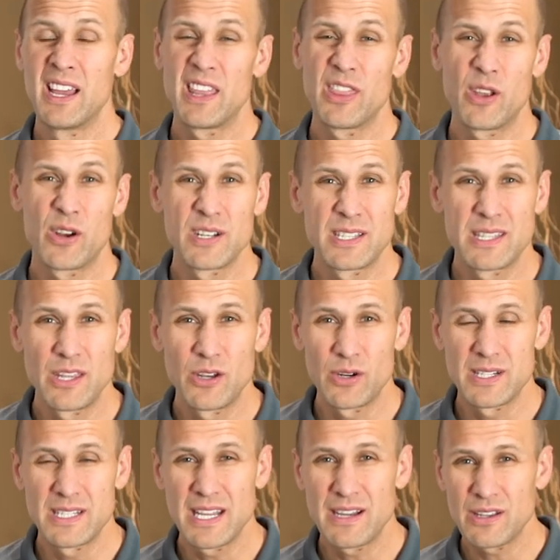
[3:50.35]
they're
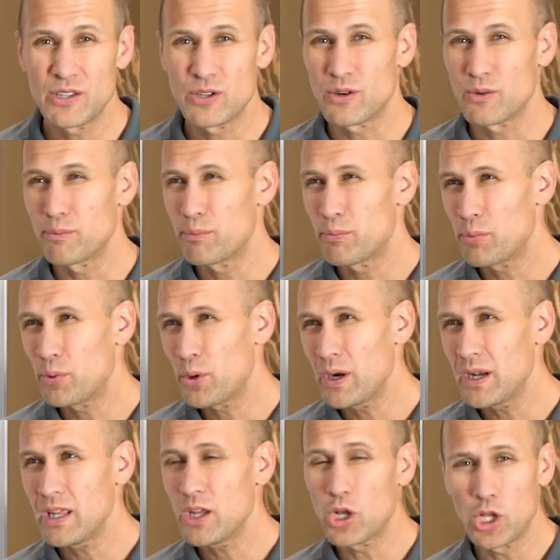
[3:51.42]
they're they're
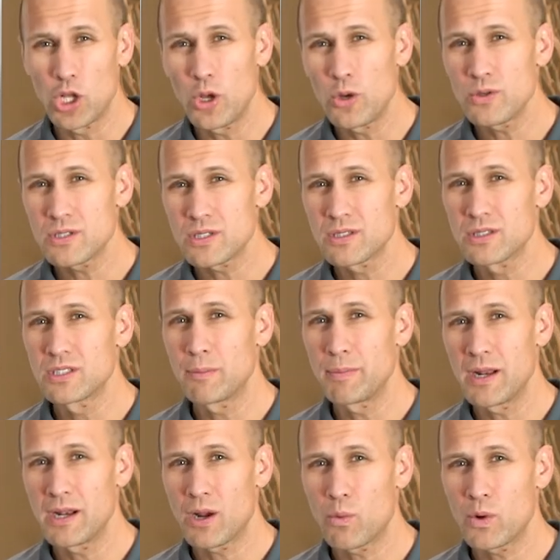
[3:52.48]
pretty close
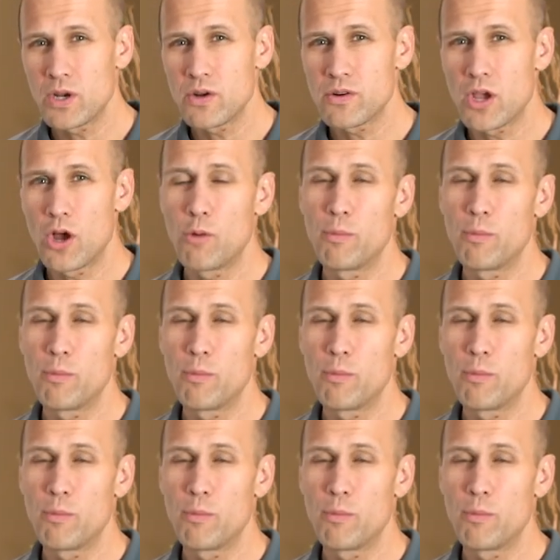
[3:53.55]
depending on where you go,